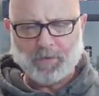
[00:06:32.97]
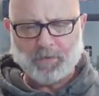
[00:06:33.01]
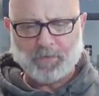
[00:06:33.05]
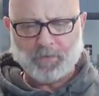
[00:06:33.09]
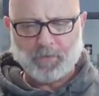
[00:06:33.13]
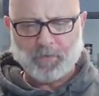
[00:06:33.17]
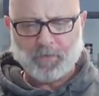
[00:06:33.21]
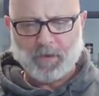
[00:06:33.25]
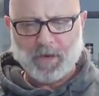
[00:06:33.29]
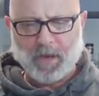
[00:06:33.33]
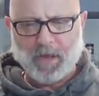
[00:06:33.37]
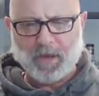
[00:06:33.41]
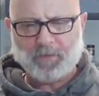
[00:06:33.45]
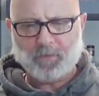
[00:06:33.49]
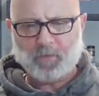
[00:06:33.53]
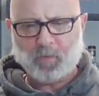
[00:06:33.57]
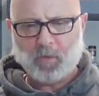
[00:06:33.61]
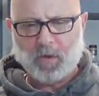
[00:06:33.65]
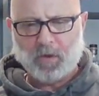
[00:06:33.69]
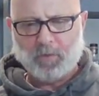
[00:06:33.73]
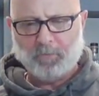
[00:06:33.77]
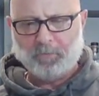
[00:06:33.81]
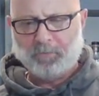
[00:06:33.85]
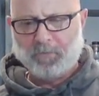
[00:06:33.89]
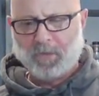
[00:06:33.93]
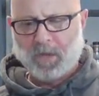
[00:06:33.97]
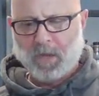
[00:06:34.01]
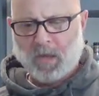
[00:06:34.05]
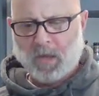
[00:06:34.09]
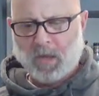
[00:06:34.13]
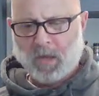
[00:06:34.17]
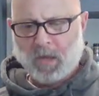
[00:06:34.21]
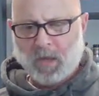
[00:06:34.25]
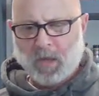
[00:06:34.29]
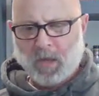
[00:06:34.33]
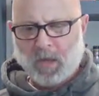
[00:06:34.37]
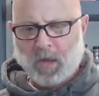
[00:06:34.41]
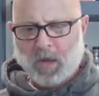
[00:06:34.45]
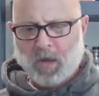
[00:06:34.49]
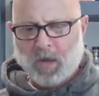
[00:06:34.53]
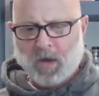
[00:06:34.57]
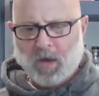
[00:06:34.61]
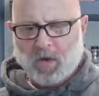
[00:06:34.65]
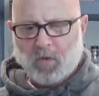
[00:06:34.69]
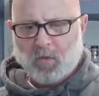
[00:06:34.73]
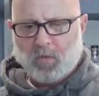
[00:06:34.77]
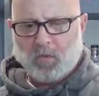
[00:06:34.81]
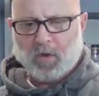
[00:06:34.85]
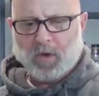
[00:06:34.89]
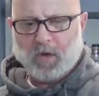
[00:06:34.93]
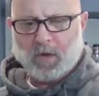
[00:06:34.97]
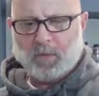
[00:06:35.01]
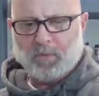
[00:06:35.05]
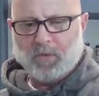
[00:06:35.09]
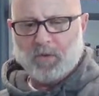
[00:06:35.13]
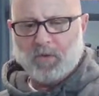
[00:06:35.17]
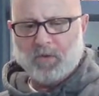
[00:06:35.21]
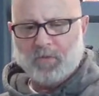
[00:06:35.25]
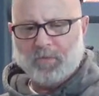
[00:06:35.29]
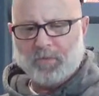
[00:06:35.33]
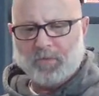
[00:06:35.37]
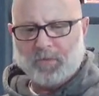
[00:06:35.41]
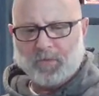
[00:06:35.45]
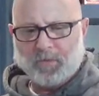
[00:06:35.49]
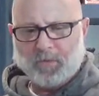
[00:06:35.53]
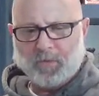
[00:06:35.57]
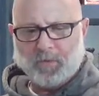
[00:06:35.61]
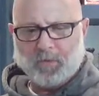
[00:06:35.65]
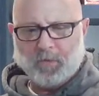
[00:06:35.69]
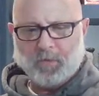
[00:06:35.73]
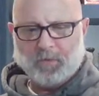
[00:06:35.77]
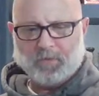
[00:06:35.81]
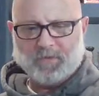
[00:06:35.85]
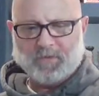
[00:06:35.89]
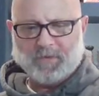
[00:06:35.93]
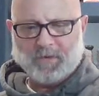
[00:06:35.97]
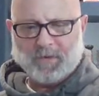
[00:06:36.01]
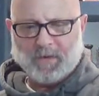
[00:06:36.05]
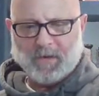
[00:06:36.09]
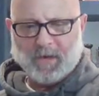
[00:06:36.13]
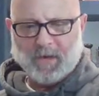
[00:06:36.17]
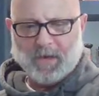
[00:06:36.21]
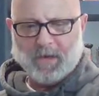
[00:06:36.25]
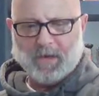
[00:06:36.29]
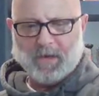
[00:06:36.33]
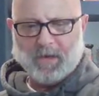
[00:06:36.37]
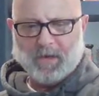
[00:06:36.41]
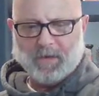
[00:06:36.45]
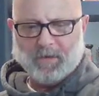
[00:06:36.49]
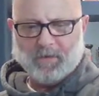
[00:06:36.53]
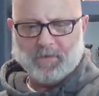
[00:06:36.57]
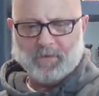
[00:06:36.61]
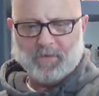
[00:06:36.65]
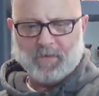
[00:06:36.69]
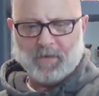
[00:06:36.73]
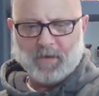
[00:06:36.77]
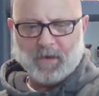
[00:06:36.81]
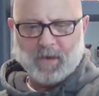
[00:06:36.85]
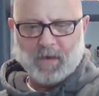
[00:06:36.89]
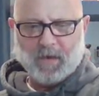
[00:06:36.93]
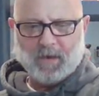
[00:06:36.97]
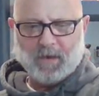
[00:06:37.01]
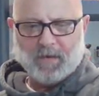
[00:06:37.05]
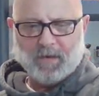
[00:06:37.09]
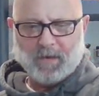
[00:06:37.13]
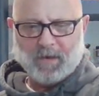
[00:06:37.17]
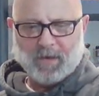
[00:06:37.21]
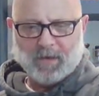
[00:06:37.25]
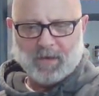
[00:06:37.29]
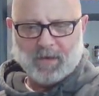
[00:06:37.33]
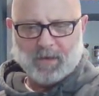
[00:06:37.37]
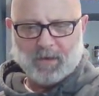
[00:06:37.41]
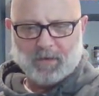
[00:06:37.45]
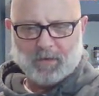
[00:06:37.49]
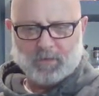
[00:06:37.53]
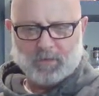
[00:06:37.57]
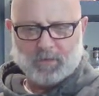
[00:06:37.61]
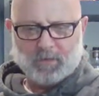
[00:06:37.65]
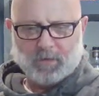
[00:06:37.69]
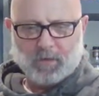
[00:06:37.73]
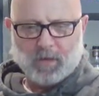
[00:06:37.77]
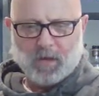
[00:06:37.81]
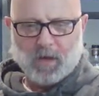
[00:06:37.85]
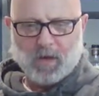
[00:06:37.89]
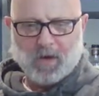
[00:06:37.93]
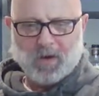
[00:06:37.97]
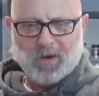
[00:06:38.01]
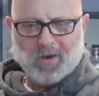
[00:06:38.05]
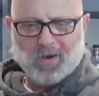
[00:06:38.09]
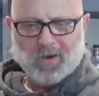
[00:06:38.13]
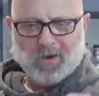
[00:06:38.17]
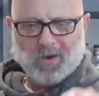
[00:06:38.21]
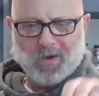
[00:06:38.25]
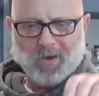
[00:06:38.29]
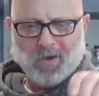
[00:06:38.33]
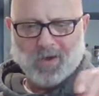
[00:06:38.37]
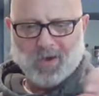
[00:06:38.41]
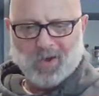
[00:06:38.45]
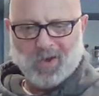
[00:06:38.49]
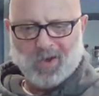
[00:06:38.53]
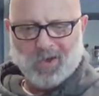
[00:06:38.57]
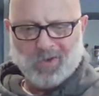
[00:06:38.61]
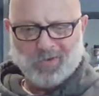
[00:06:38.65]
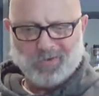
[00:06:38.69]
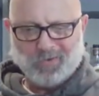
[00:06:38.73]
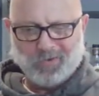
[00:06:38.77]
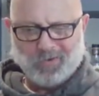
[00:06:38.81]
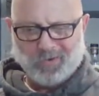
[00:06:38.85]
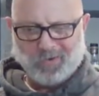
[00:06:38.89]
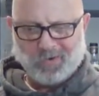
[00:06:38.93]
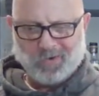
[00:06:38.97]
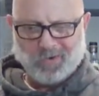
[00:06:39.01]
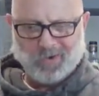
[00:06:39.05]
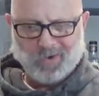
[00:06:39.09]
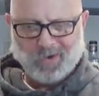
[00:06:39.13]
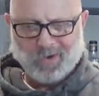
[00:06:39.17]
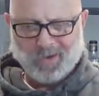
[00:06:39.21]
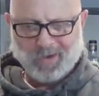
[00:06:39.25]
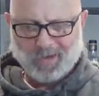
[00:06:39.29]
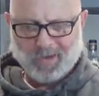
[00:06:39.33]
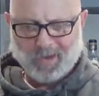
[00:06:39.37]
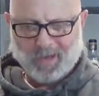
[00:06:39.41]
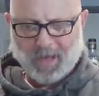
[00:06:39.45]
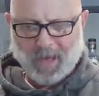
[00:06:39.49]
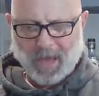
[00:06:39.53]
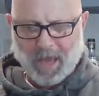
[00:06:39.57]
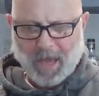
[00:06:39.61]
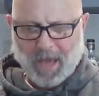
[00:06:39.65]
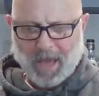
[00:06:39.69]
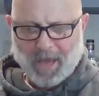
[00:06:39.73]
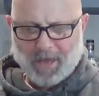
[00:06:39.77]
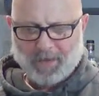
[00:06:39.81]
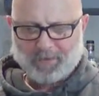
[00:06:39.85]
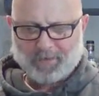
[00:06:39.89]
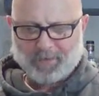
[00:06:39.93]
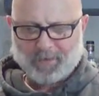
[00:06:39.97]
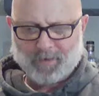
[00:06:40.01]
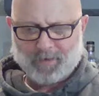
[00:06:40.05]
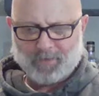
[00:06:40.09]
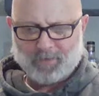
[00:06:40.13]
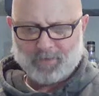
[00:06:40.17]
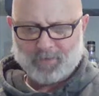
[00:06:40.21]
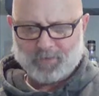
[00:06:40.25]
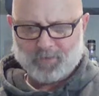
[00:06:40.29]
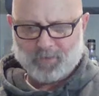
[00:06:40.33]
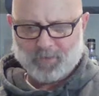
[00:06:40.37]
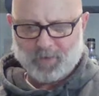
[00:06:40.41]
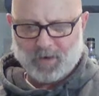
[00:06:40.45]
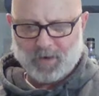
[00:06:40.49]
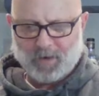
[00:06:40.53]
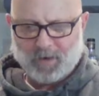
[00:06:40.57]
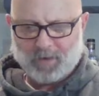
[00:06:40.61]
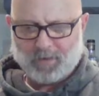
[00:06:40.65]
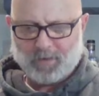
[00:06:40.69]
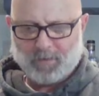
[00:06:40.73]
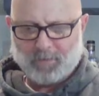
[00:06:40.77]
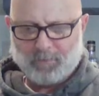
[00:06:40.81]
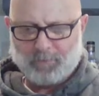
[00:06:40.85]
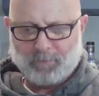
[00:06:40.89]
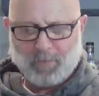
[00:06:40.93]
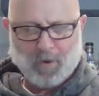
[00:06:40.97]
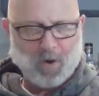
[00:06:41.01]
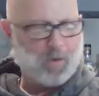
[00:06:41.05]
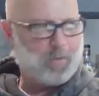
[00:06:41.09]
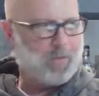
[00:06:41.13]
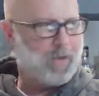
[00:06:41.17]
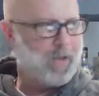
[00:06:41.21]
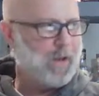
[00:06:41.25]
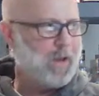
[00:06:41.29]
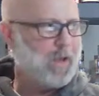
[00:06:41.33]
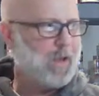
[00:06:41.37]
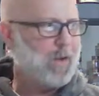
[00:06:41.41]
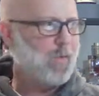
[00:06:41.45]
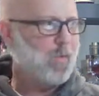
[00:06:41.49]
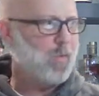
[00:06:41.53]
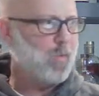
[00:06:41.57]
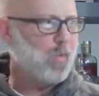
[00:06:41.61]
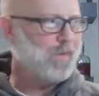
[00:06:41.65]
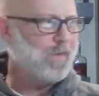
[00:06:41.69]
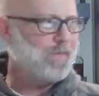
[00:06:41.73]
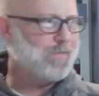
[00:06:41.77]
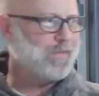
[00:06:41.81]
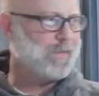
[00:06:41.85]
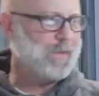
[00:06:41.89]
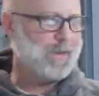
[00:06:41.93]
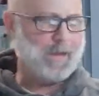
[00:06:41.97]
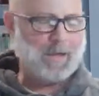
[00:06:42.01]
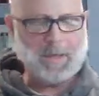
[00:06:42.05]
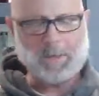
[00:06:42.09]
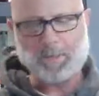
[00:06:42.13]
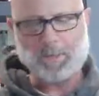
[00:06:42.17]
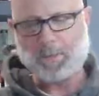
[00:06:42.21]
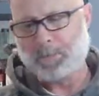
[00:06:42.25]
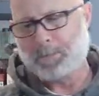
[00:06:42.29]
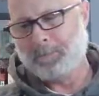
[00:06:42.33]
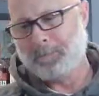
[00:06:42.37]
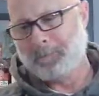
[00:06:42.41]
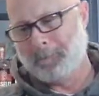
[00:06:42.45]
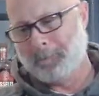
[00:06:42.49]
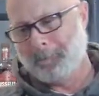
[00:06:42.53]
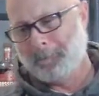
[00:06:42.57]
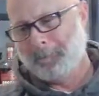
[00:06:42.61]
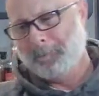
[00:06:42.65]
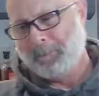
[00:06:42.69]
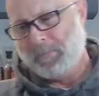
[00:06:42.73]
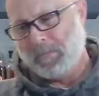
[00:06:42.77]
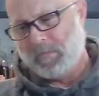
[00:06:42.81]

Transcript: All right, so the next one we're going to move to today is the Indiana Longhunter Cask Strength Bourbon Whiskey.